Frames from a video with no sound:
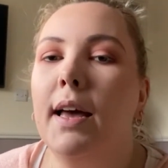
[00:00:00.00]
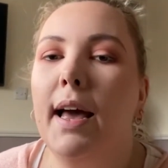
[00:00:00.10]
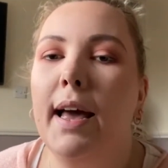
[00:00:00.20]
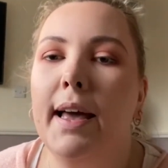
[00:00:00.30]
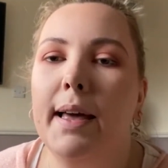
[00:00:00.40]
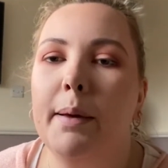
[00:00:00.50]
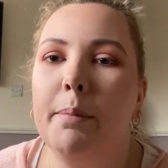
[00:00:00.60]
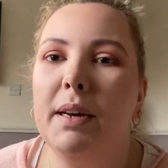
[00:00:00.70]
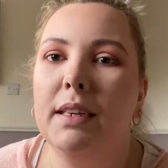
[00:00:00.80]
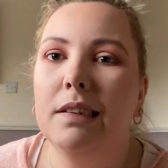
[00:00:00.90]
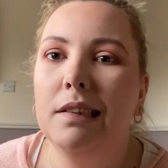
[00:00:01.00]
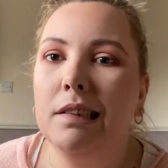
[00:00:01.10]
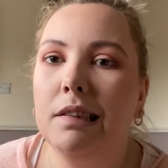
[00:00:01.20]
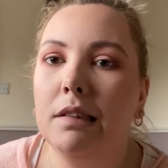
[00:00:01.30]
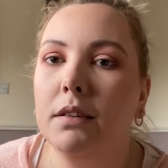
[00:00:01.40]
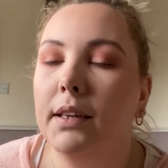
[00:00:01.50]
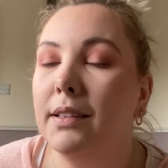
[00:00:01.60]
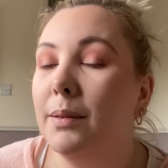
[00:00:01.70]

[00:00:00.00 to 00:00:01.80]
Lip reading: it's a